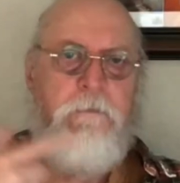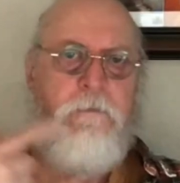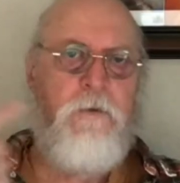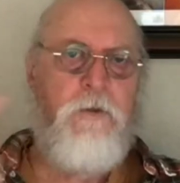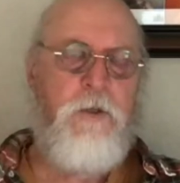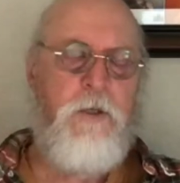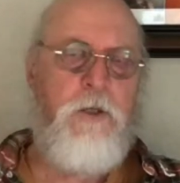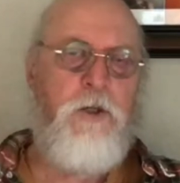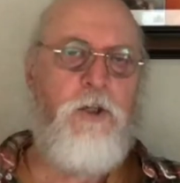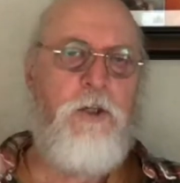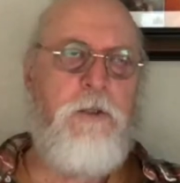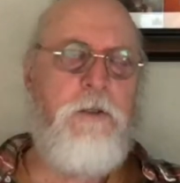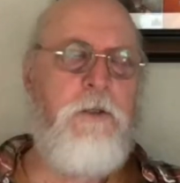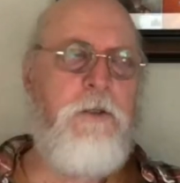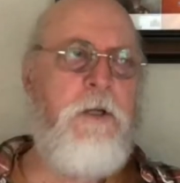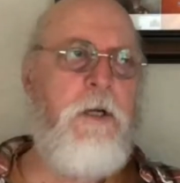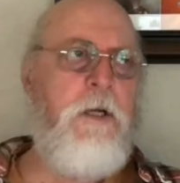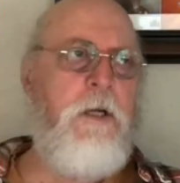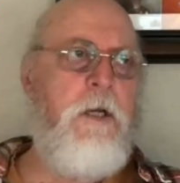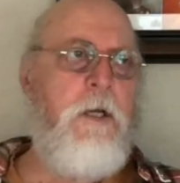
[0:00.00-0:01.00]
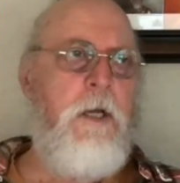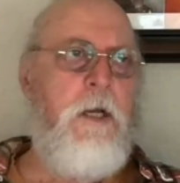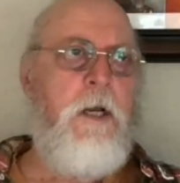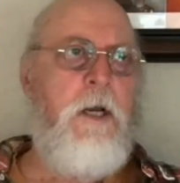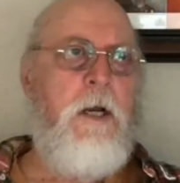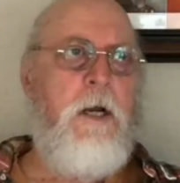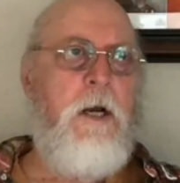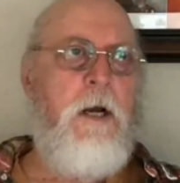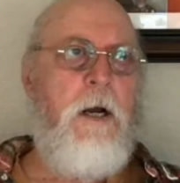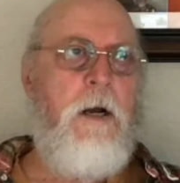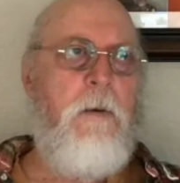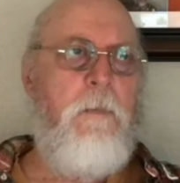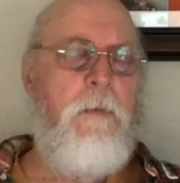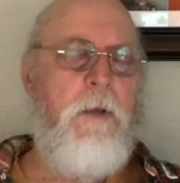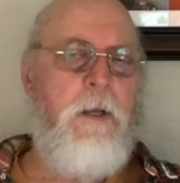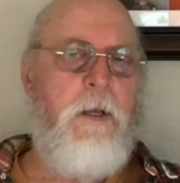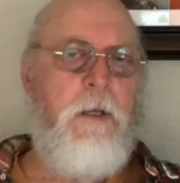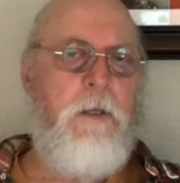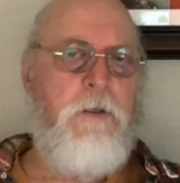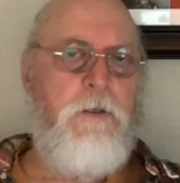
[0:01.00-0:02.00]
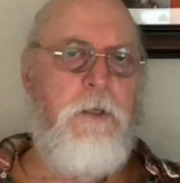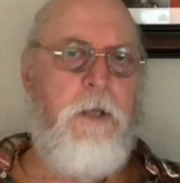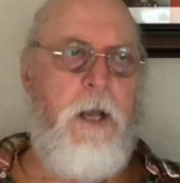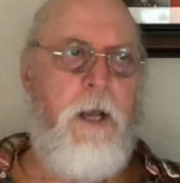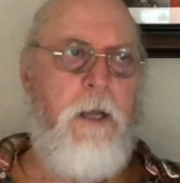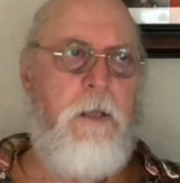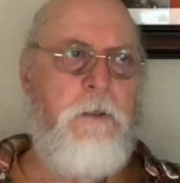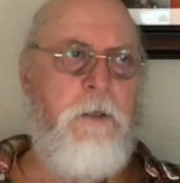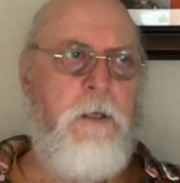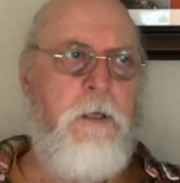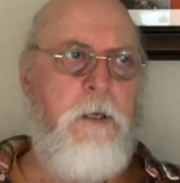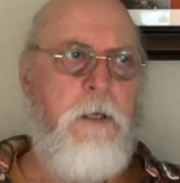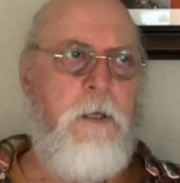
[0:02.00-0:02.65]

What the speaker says: physicians is that